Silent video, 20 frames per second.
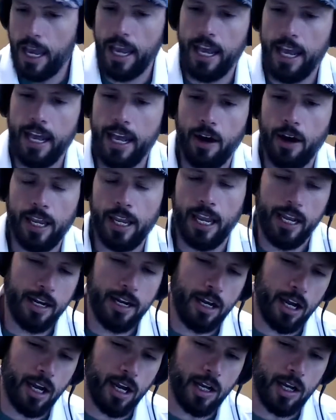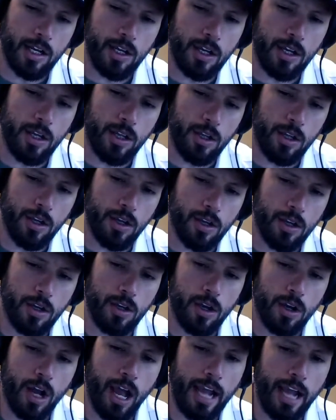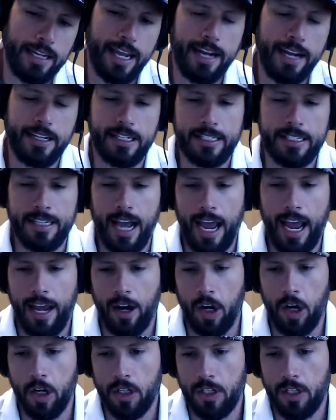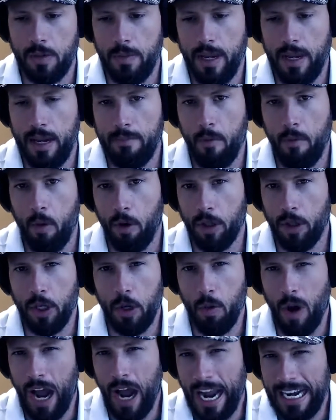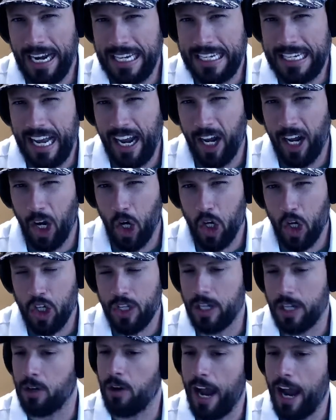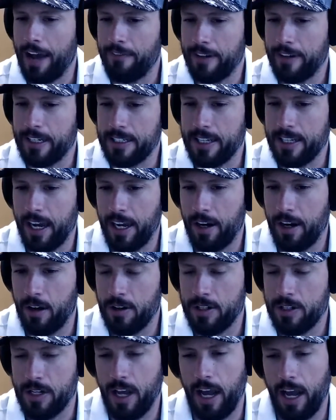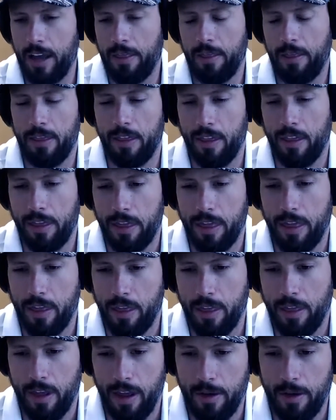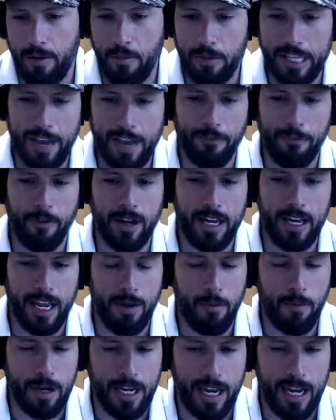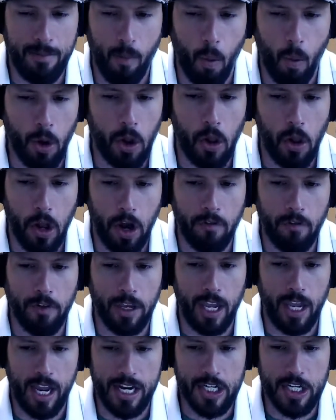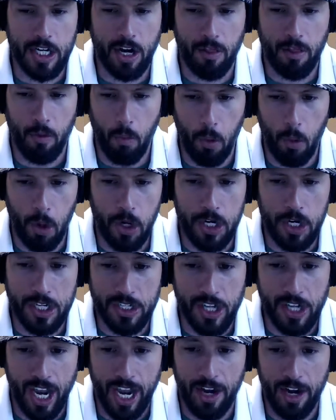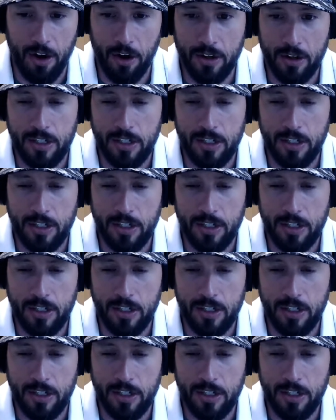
again, I take designers to mean more UI designers than graphic designers. Definitely would need more clarification on the word designers.